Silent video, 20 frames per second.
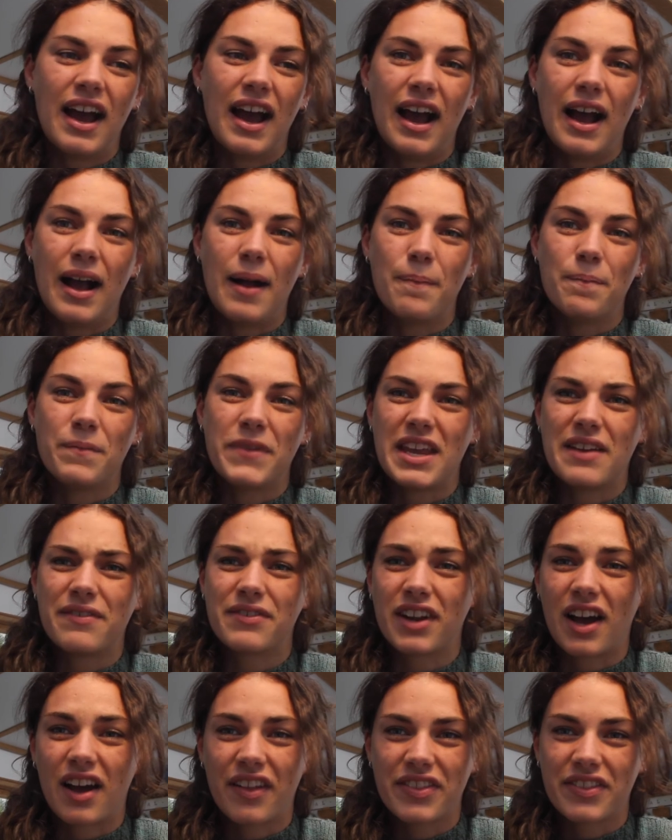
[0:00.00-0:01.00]

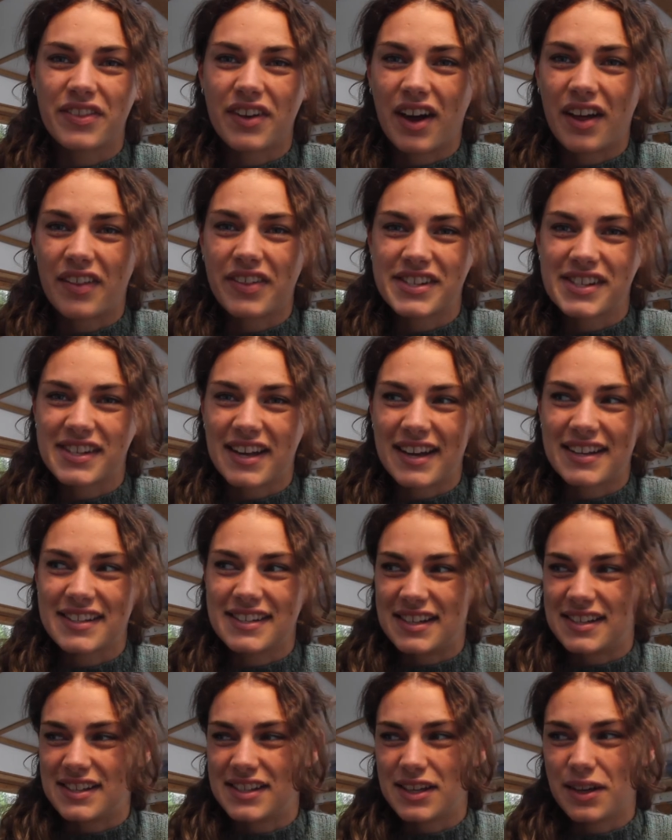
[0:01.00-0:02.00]
Even other
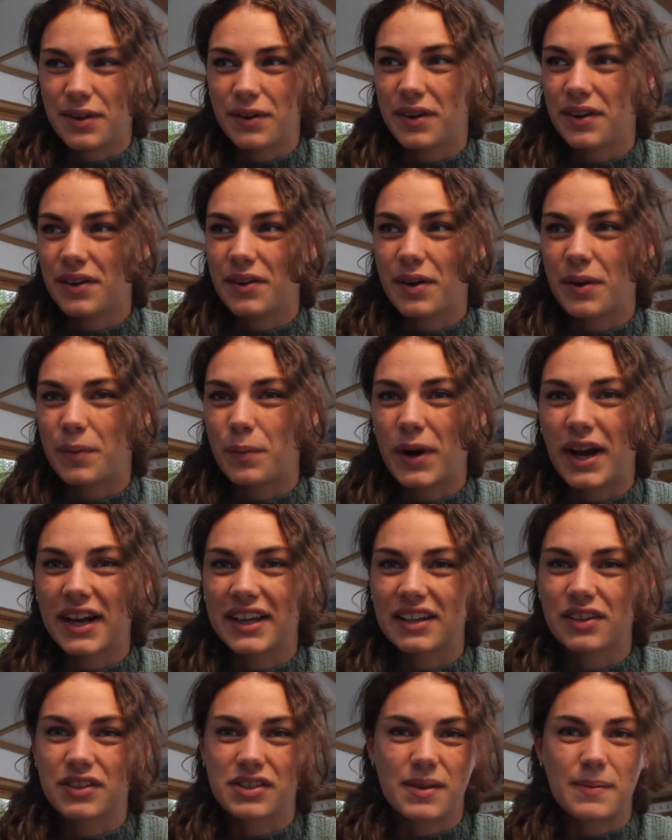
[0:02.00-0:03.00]
scientists who are
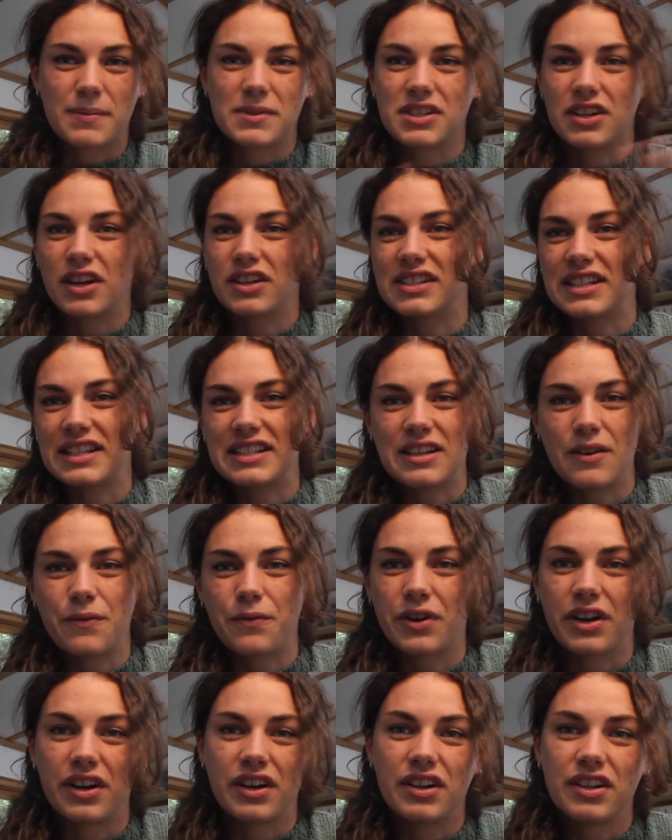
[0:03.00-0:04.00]
working on something totally
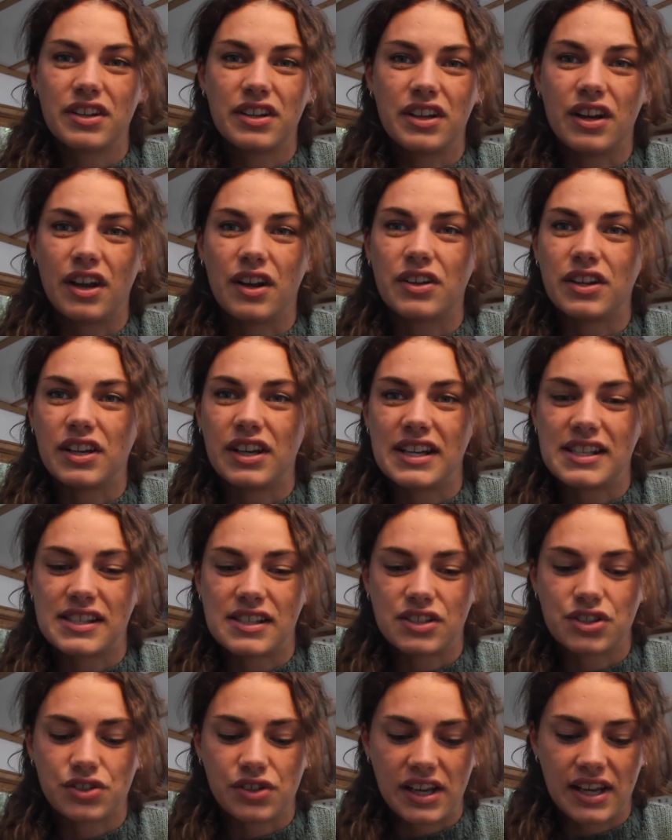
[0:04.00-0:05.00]
different, you know, you need
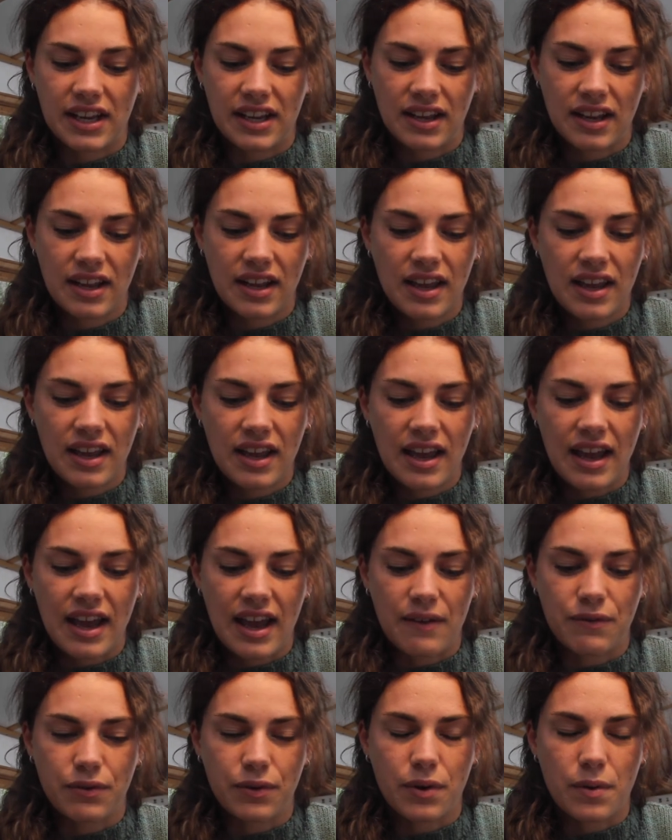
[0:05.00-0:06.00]
to treat
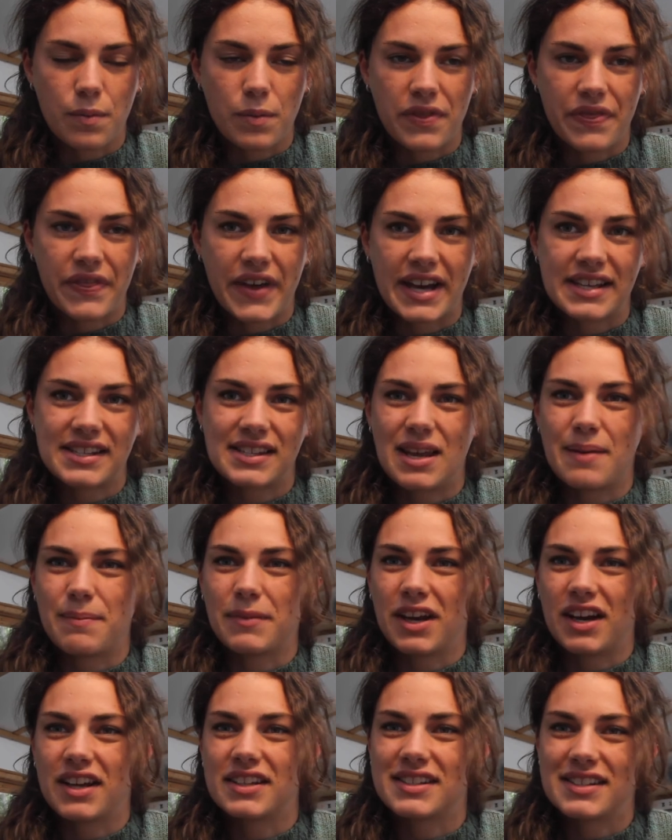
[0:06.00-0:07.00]
everyone with that same
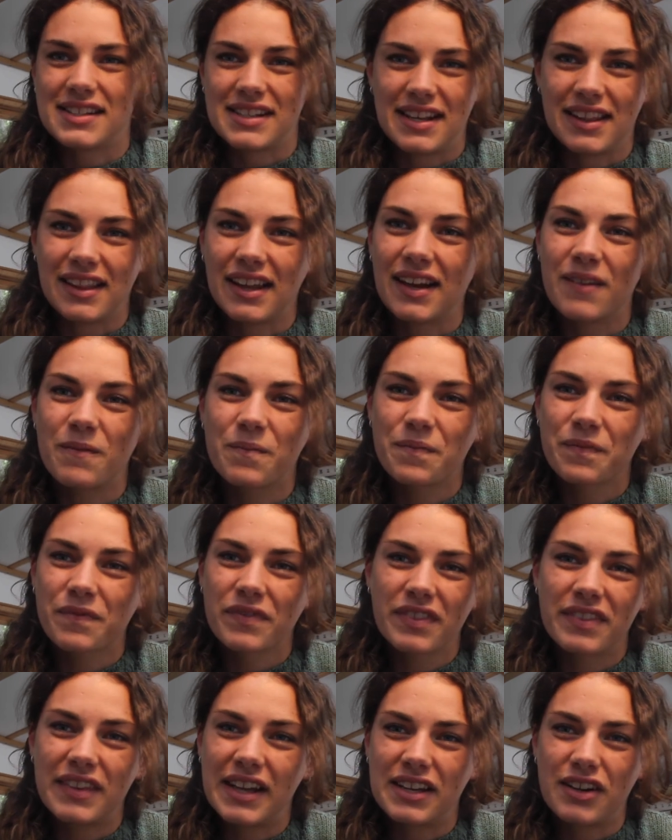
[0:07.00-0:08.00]
courtesy that
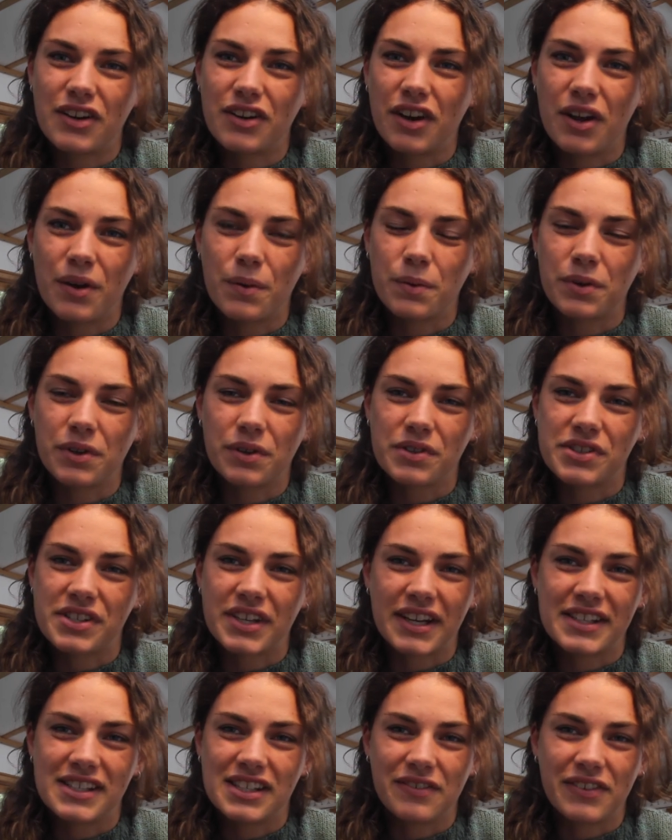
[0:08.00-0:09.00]
they don't know all your
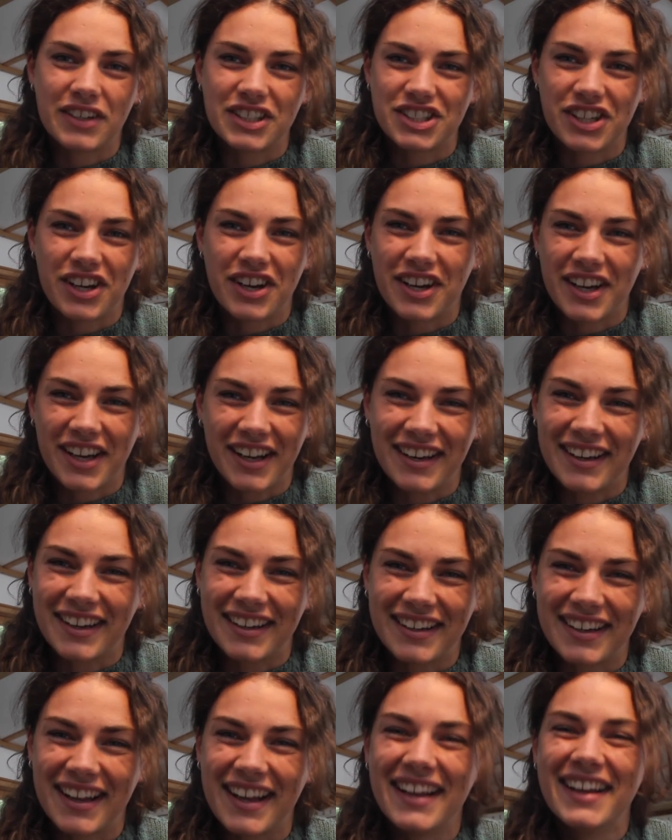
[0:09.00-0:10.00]
scientific jargon,
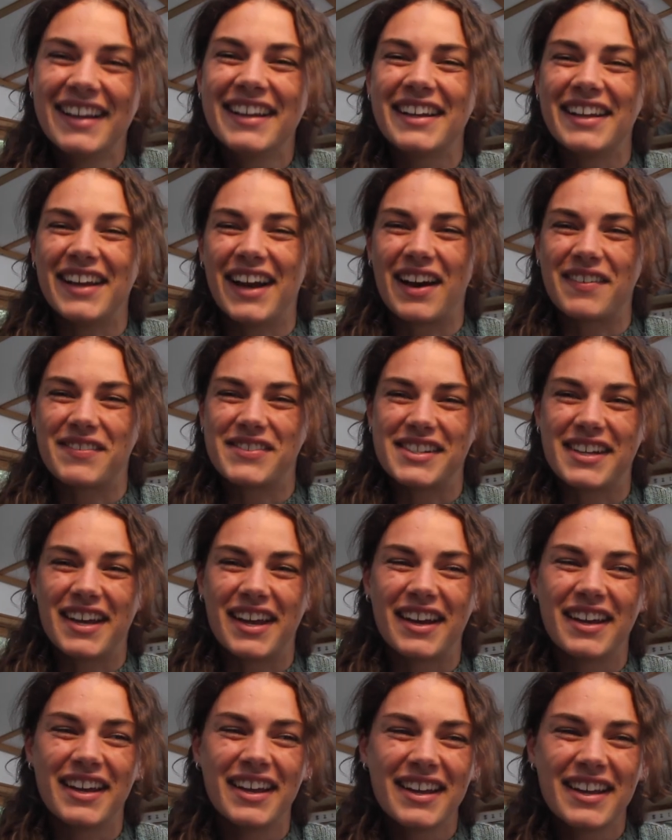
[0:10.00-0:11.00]
and you have
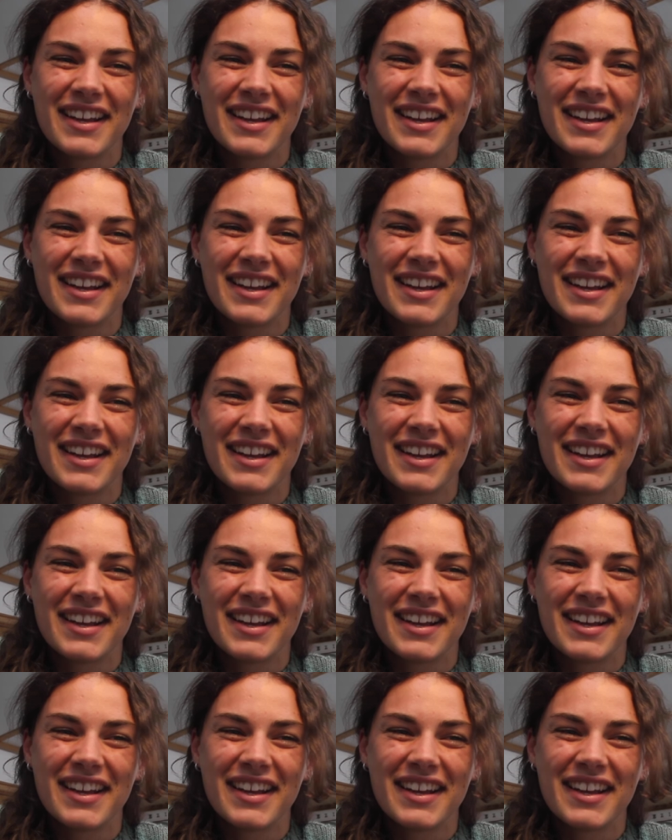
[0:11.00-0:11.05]
to